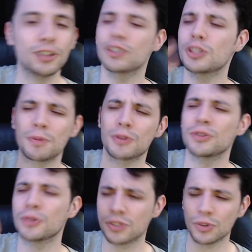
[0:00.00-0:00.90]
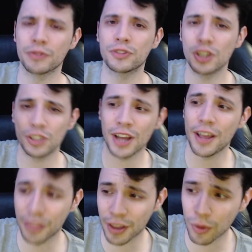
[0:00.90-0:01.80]
Just this person who can sort of
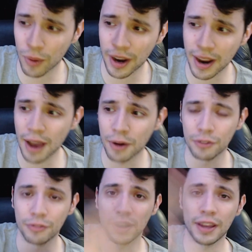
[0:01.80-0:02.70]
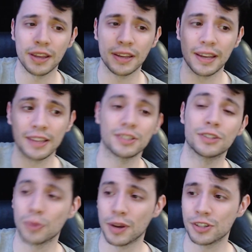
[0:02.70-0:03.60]
chit-chat their way out of a
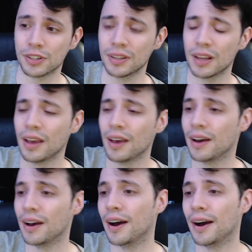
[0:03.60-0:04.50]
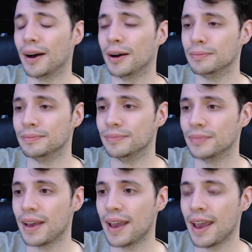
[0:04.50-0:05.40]
situation. And
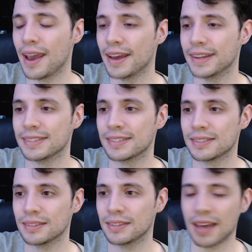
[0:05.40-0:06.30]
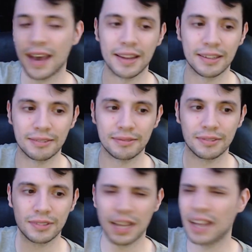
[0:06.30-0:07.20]
that,
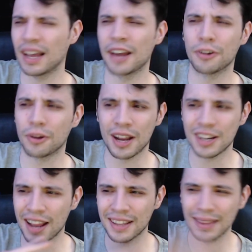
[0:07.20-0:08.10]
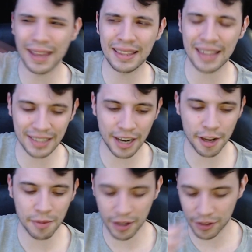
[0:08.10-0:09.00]
I don't know. I like that
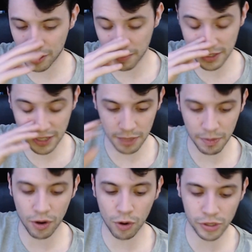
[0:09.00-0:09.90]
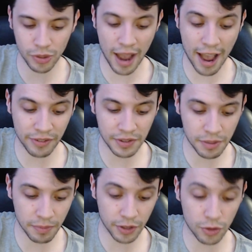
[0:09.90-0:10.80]
dynamic. I think it makes sense. But also having
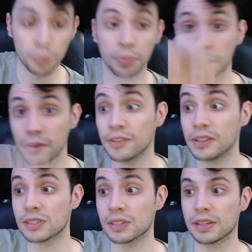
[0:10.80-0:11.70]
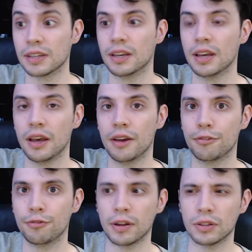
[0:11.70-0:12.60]
somebody who previously
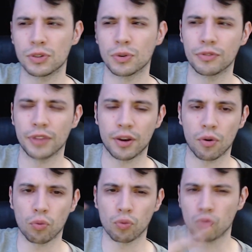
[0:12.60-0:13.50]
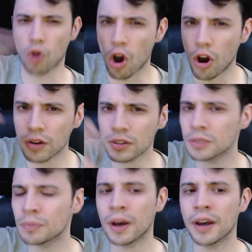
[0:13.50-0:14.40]
felt sort of, like,
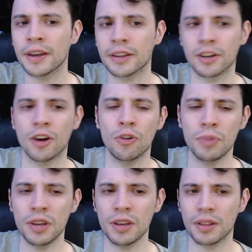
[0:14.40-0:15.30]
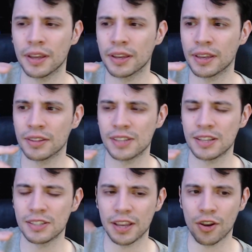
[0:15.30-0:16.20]
wronged by Komi, like, in the
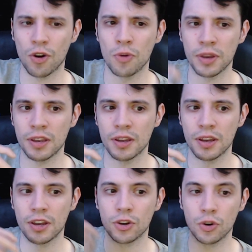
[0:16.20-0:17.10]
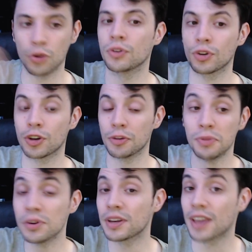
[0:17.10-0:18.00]
sense that Komi couldn't
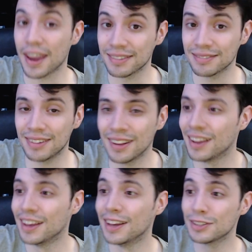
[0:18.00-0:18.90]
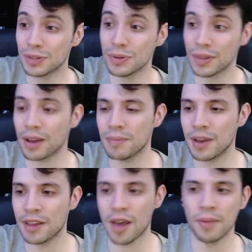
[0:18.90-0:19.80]
communicate to them,
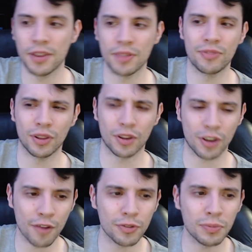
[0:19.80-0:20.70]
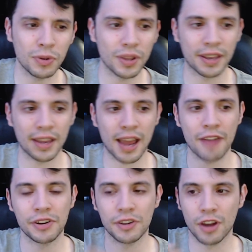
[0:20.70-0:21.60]
and that made them feel uncomfortable. Like,
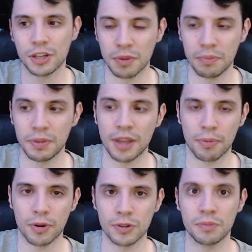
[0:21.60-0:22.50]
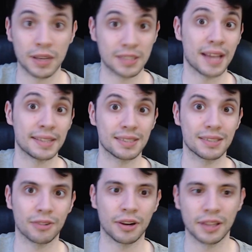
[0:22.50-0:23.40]
having Najimi be that person makes sense,
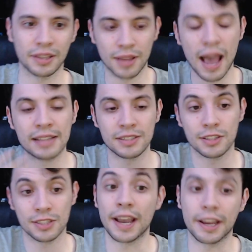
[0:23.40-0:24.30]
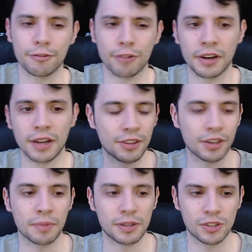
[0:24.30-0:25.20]
right? Like, as the second friend, I
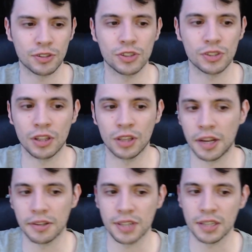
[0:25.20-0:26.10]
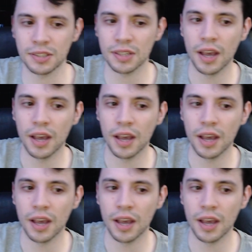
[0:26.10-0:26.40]
think it makes just a lot of sense.